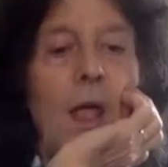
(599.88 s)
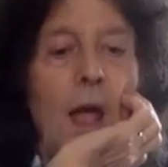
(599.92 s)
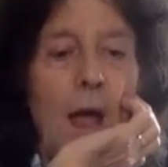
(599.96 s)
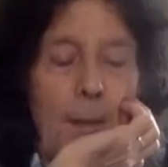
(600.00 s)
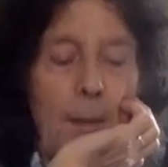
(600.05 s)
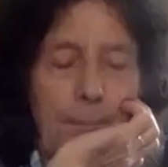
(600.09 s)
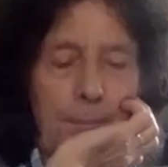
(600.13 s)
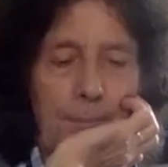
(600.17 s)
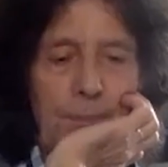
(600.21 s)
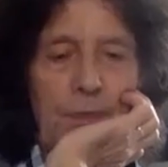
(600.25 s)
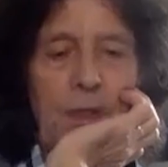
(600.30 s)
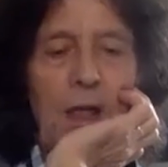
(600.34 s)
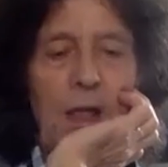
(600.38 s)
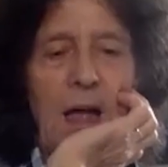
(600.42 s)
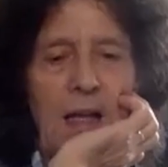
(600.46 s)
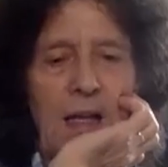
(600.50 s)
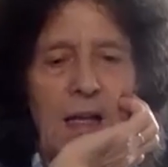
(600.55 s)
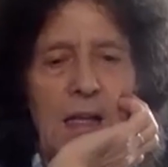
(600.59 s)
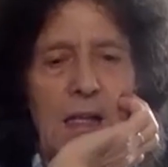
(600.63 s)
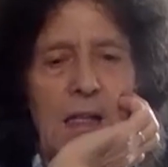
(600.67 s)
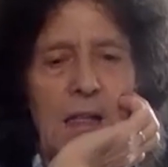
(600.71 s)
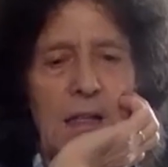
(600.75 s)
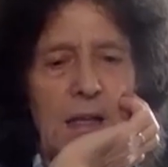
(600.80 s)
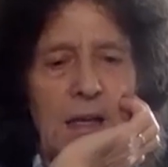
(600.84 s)
Yeah, yeah, I
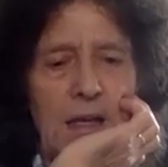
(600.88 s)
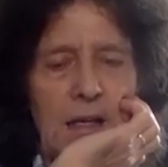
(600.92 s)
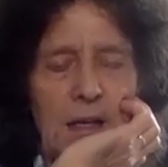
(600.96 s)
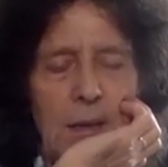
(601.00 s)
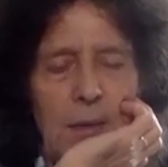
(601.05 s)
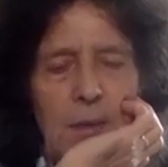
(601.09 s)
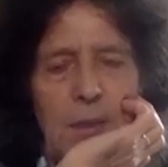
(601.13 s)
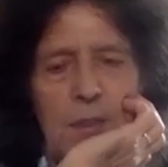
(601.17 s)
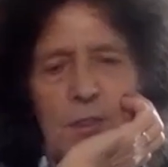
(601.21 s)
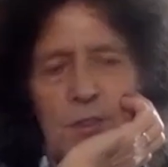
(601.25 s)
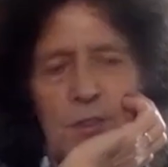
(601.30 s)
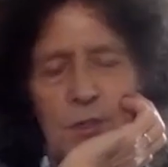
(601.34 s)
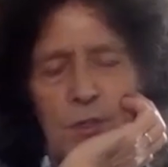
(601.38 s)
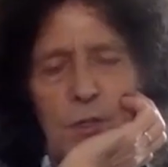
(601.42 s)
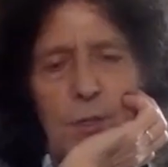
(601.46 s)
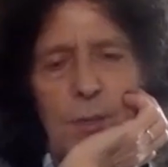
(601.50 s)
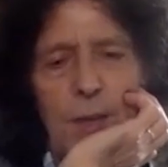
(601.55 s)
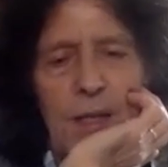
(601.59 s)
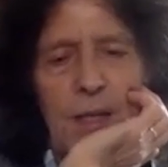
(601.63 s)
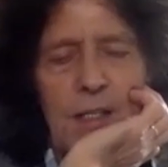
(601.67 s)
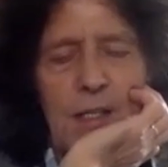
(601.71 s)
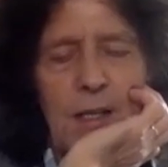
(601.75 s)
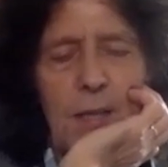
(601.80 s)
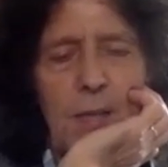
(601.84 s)
need that. I mean, during the
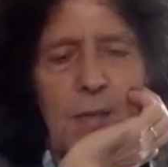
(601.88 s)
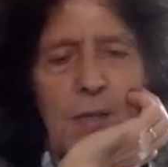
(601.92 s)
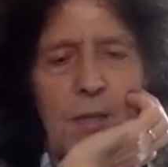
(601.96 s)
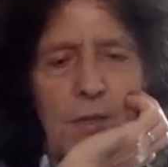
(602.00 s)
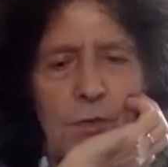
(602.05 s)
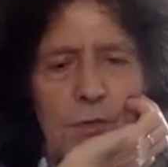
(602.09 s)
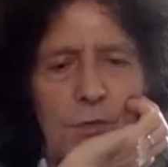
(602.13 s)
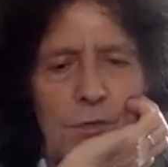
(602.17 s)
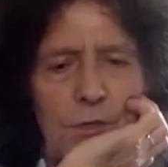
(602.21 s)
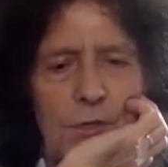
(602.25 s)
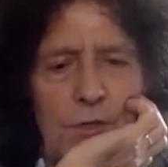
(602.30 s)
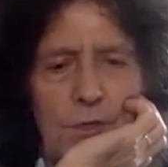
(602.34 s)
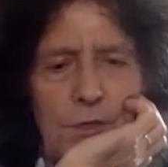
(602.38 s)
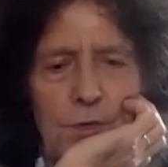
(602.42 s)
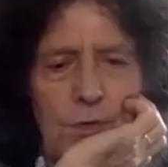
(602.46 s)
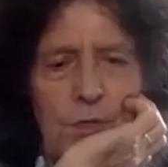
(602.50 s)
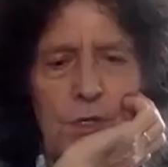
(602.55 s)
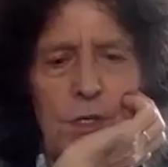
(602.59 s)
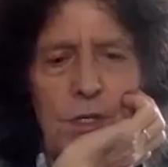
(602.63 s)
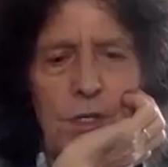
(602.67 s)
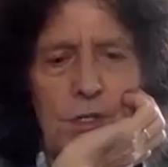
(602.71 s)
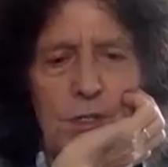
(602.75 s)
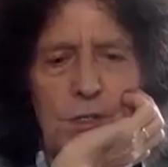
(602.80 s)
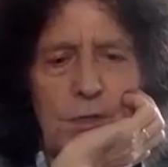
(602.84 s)
pandemic, through the two
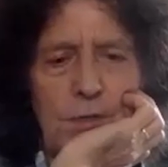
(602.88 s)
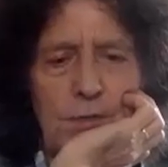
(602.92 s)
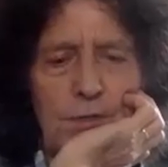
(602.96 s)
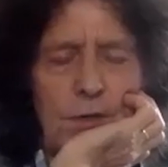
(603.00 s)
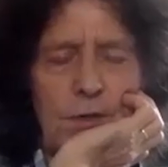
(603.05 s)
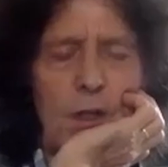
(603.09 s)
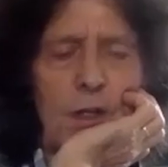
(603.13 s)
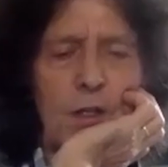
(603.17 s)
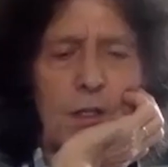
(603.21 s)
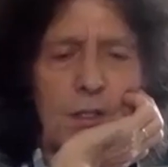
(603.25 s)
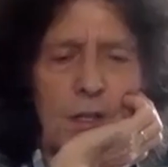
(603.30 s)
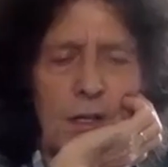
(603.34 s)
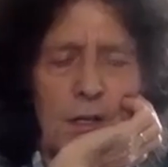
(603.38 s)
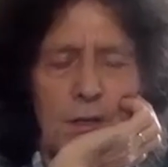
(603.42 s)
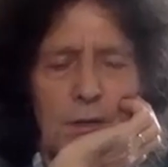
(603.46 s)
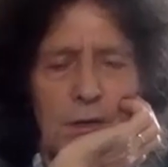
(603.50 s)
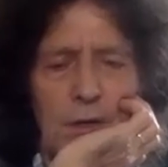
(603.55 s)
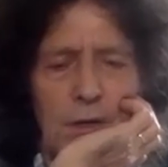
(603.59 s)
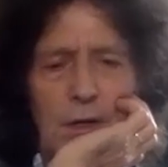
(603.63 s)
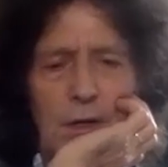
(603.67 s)
years of lockdown,